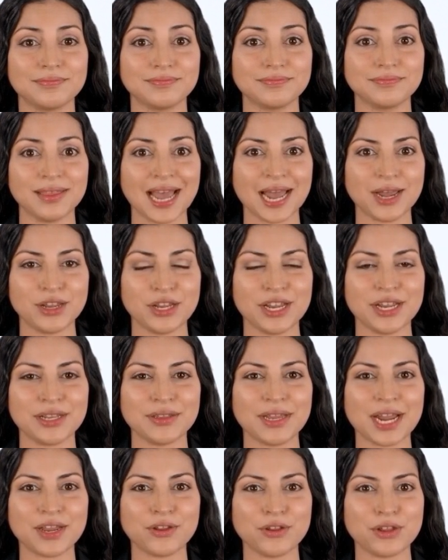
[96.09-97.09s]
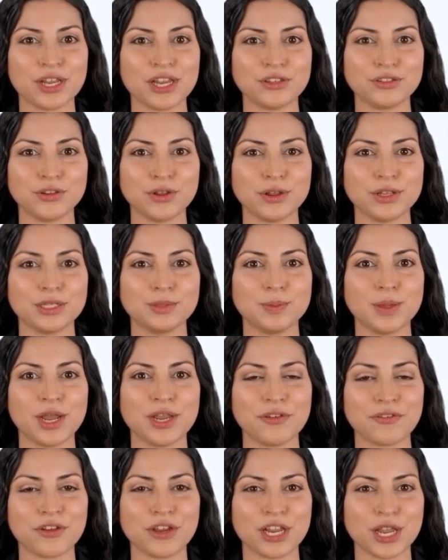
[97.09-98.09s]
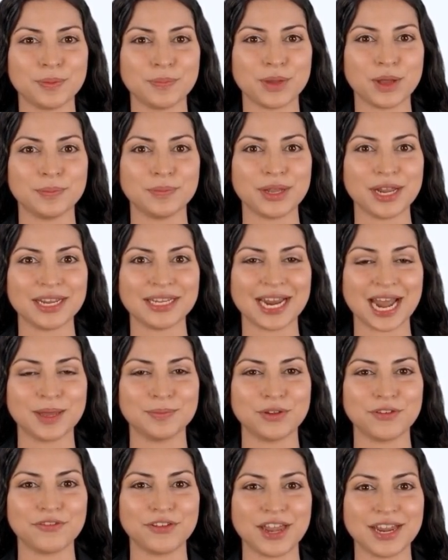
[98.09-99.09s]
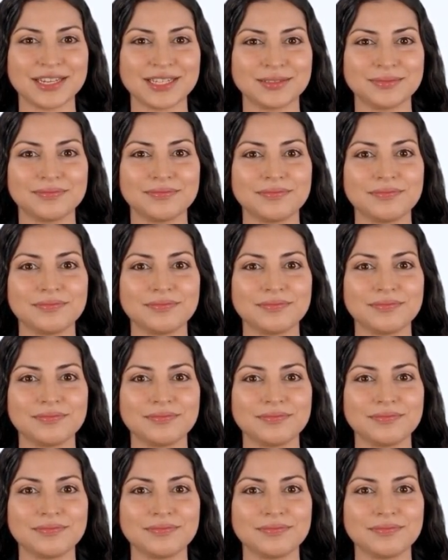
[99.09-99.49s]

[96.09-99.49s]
validating that your controls work for the appropriate type of risk,